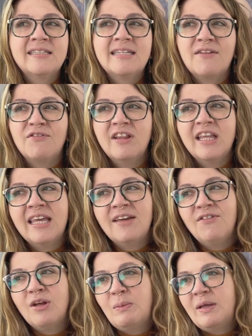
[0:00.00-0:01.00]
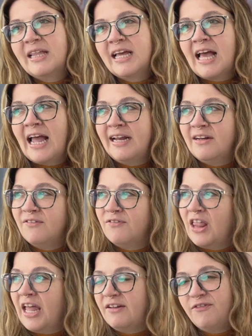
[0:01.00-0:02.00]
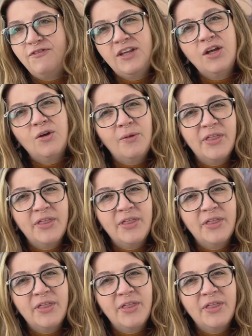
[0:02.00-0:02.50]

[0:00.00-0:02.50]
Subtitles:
definitely giving me the kind of like feel